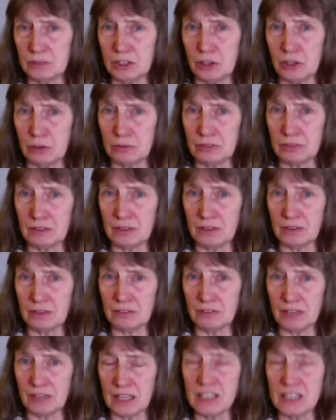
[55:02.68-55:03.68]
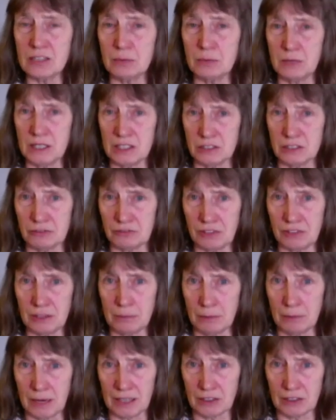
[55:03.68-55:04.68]
you know intermediate
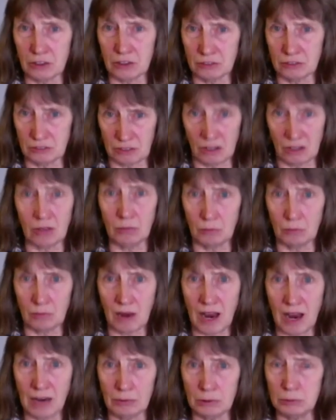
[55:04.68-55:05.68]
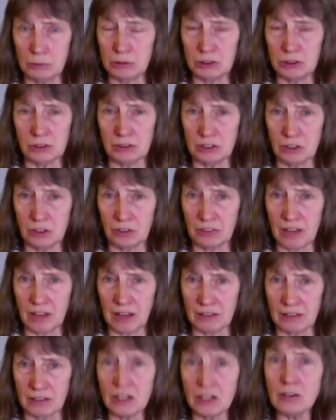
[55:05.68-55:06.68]
feedback on on how we were doing on
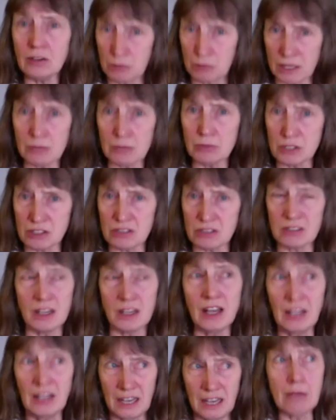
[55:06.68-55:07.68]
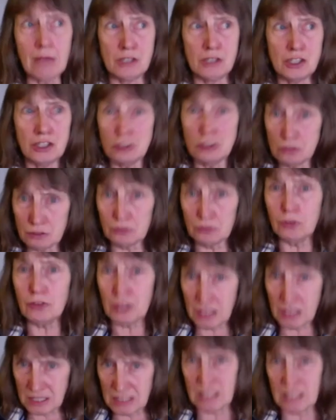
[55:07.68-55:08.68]
that. No, it was it was a useful
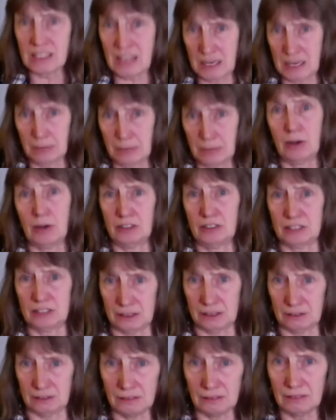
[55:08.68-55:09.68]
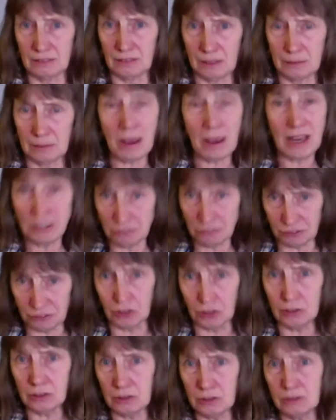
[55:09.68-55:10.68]
thing to take part in
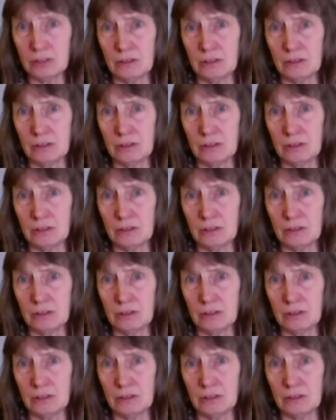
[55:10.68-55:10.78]
painful,